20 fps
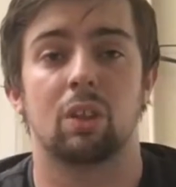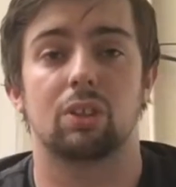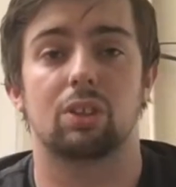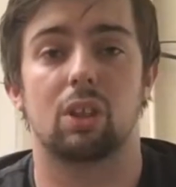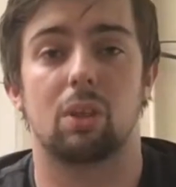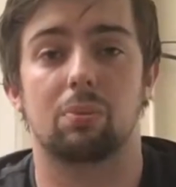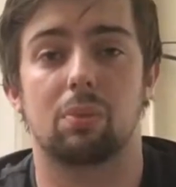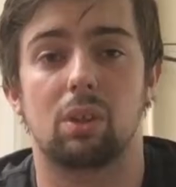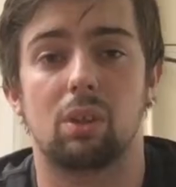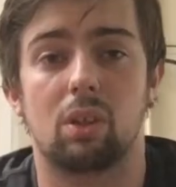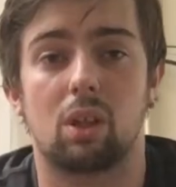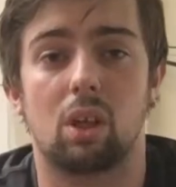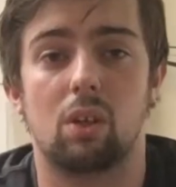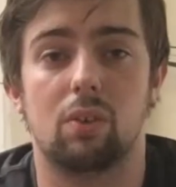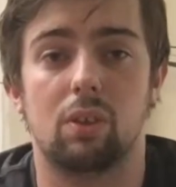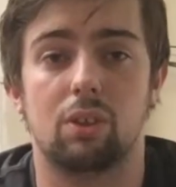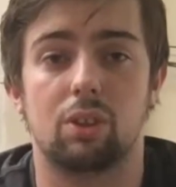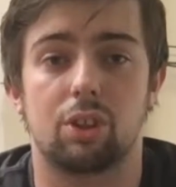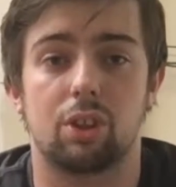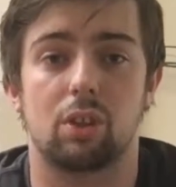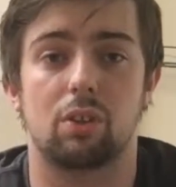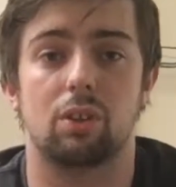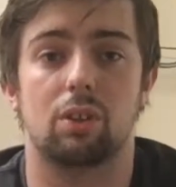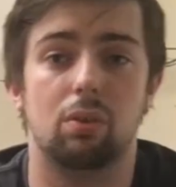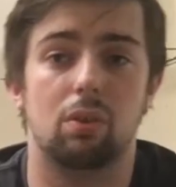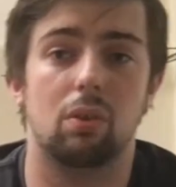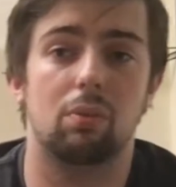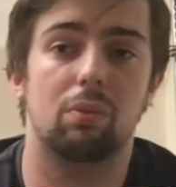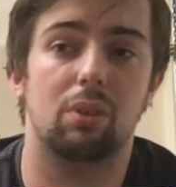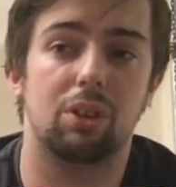So I'm going to go and show
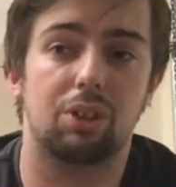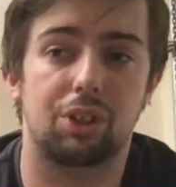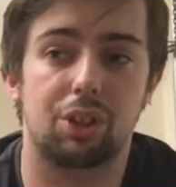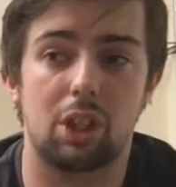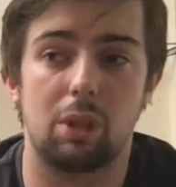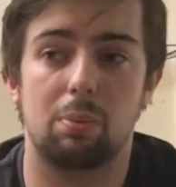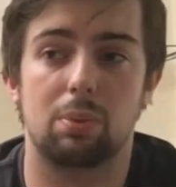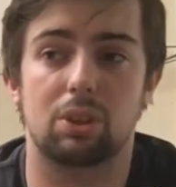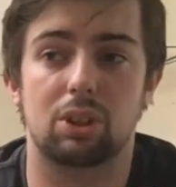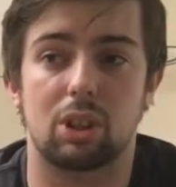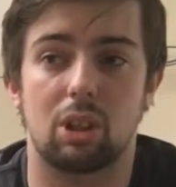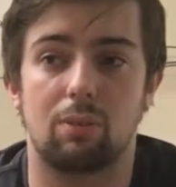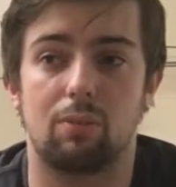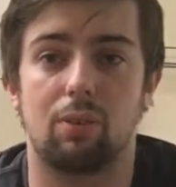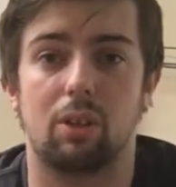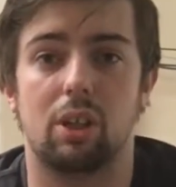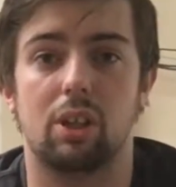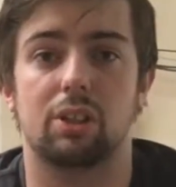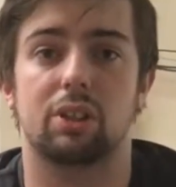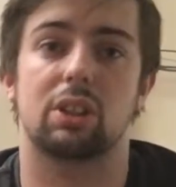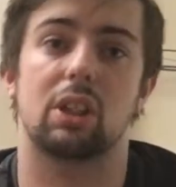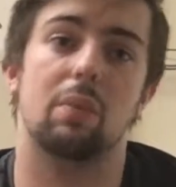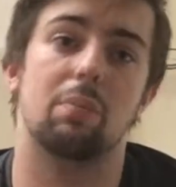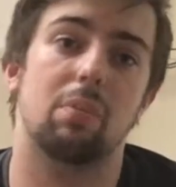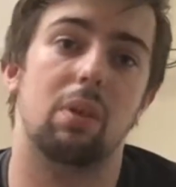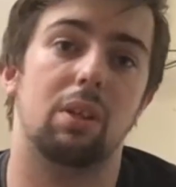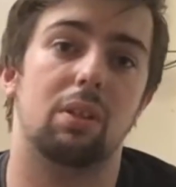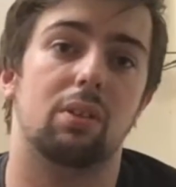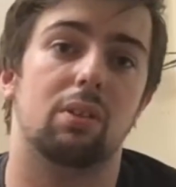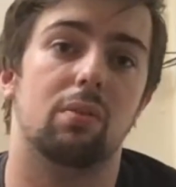you the cheaper stuff first and
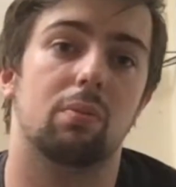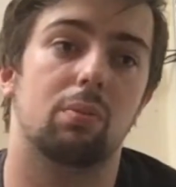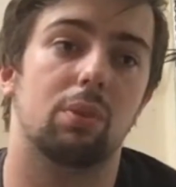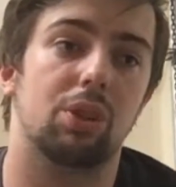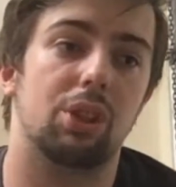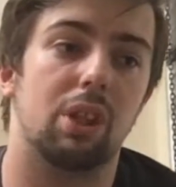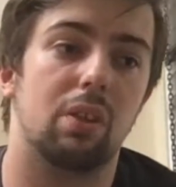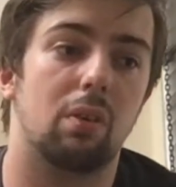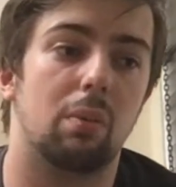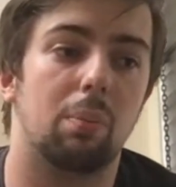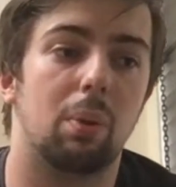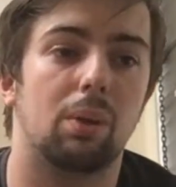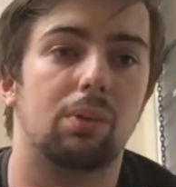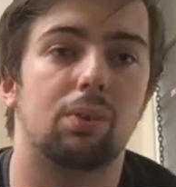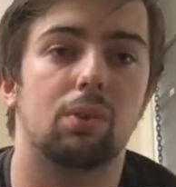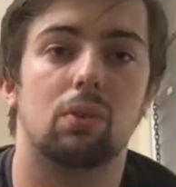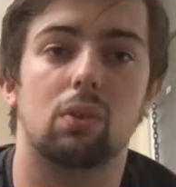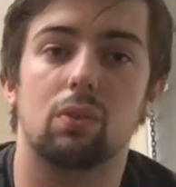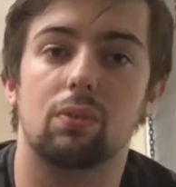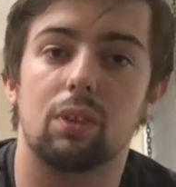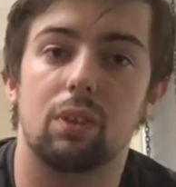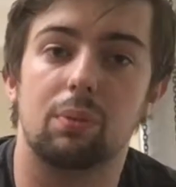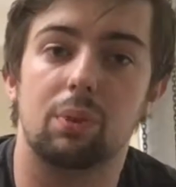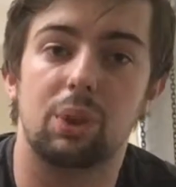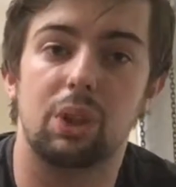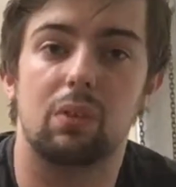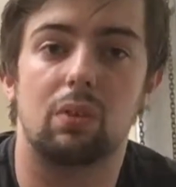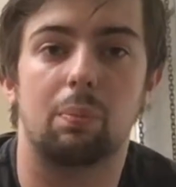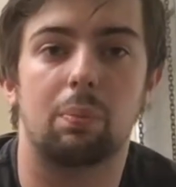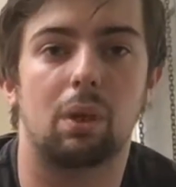then the dearer bundle, although the
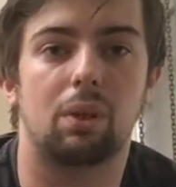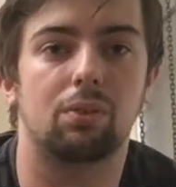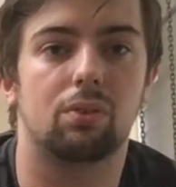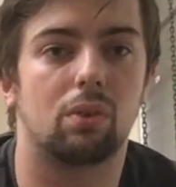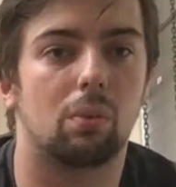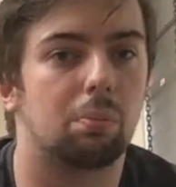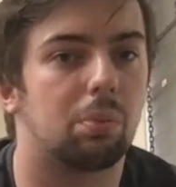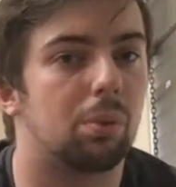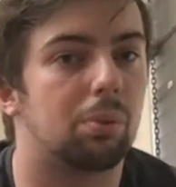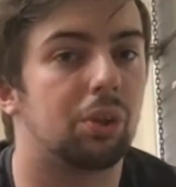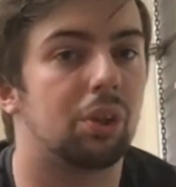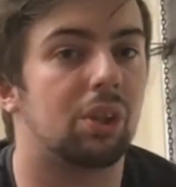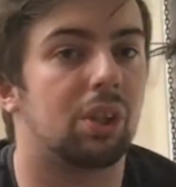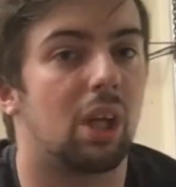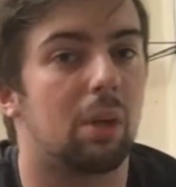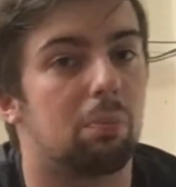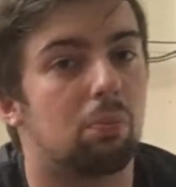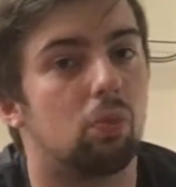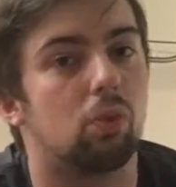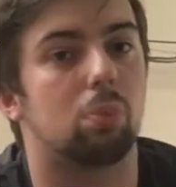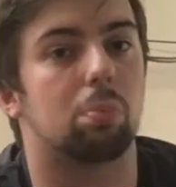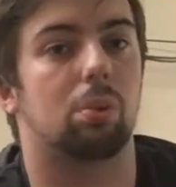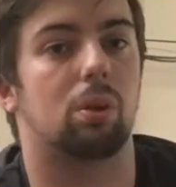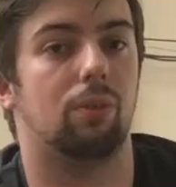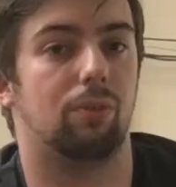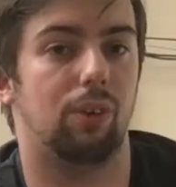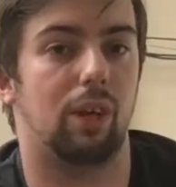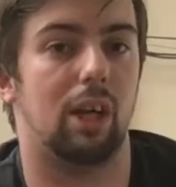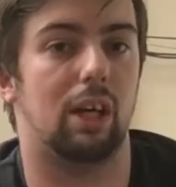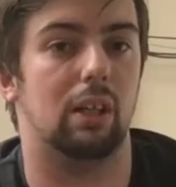dearer bundle I'm probably going to get more
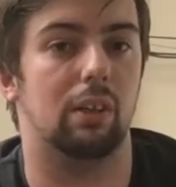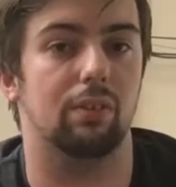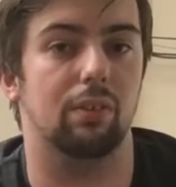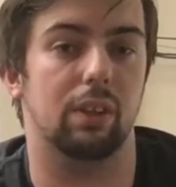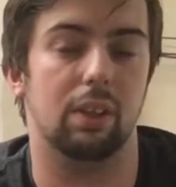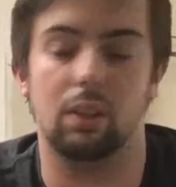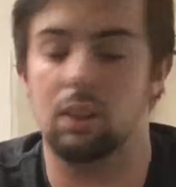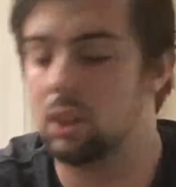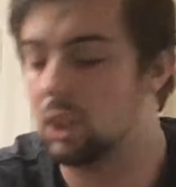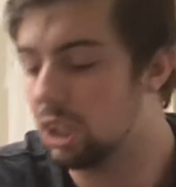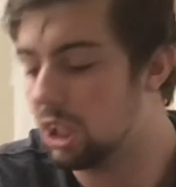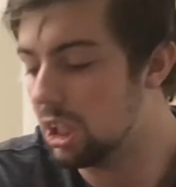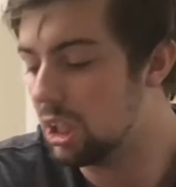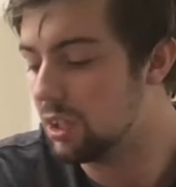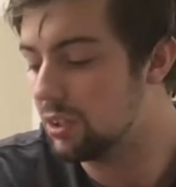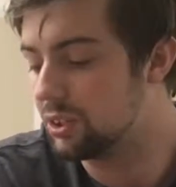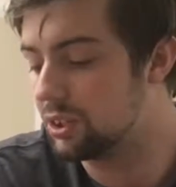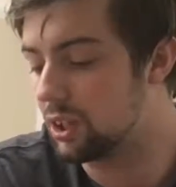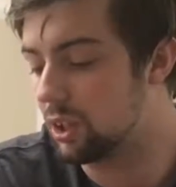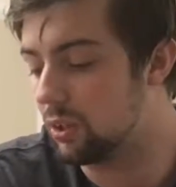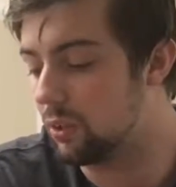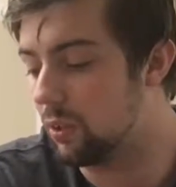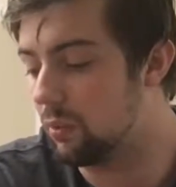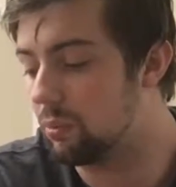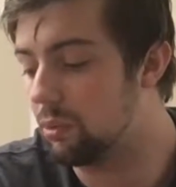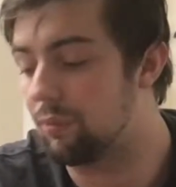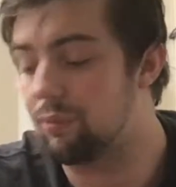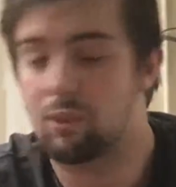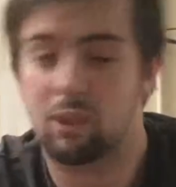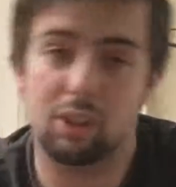profit out of it. So
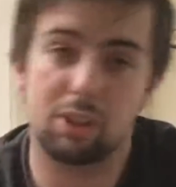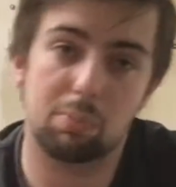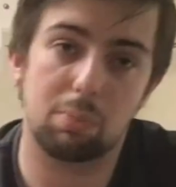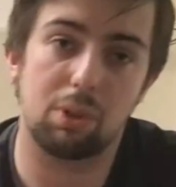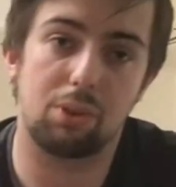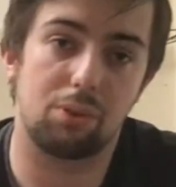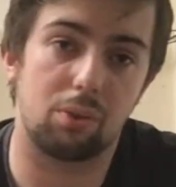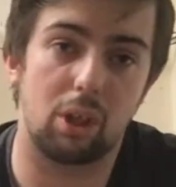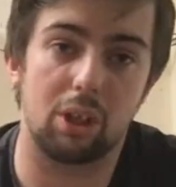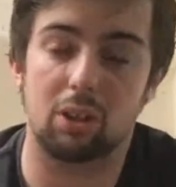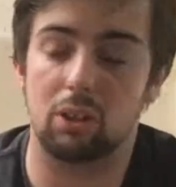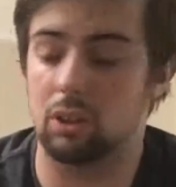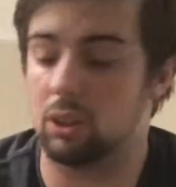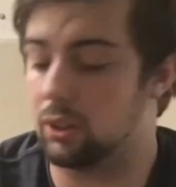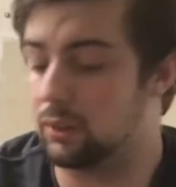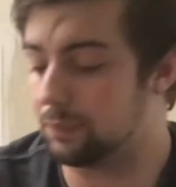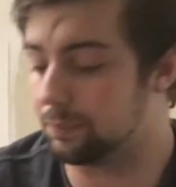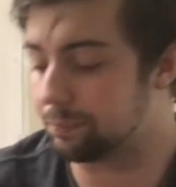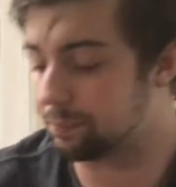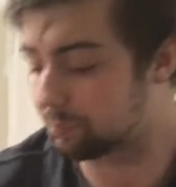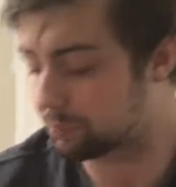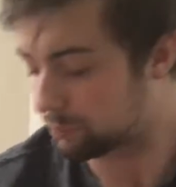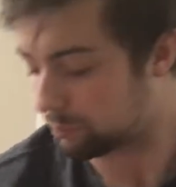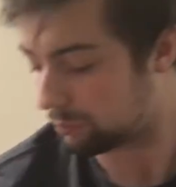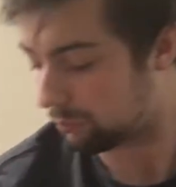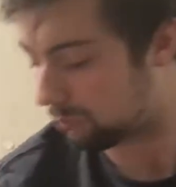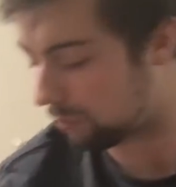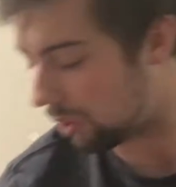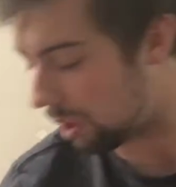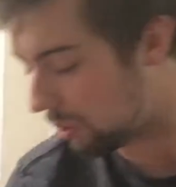the first bundle I got
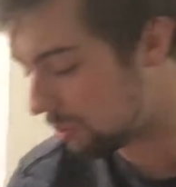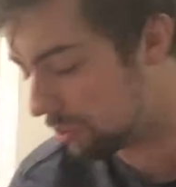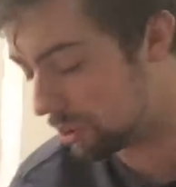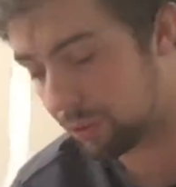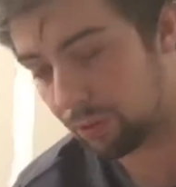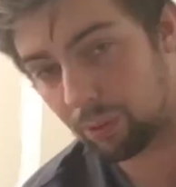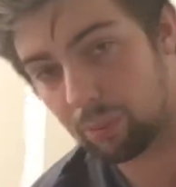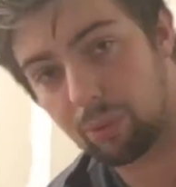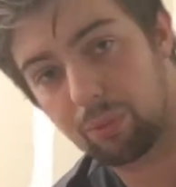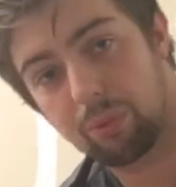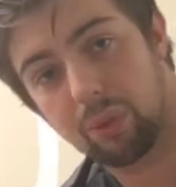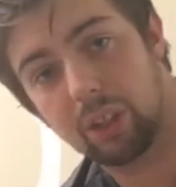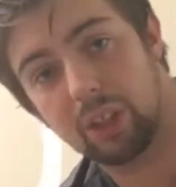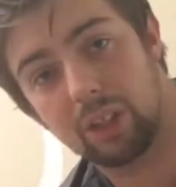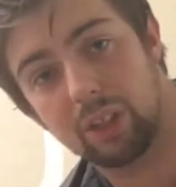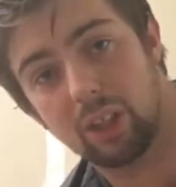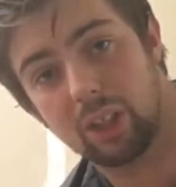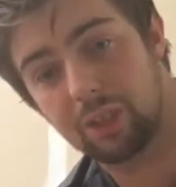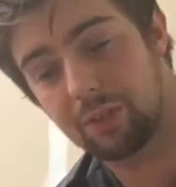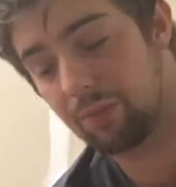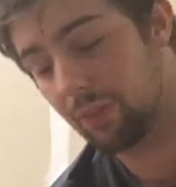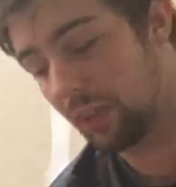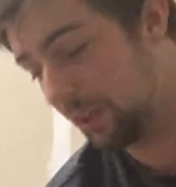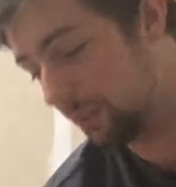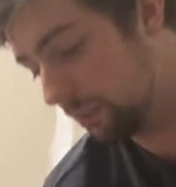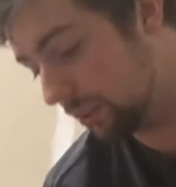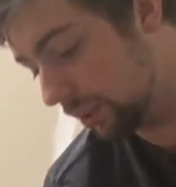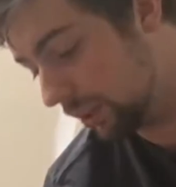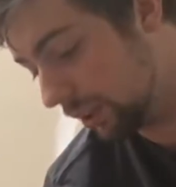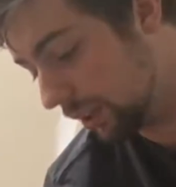was from a really nice
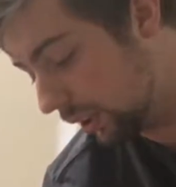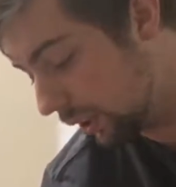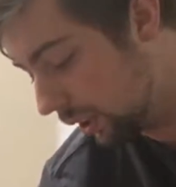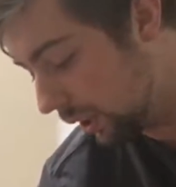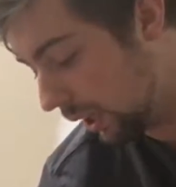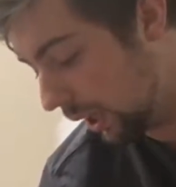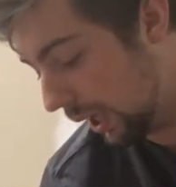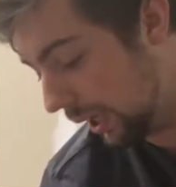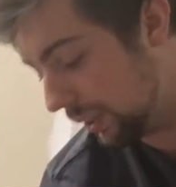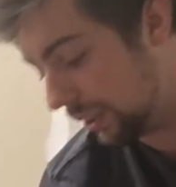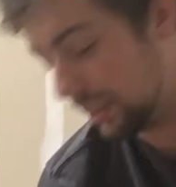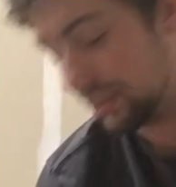family, and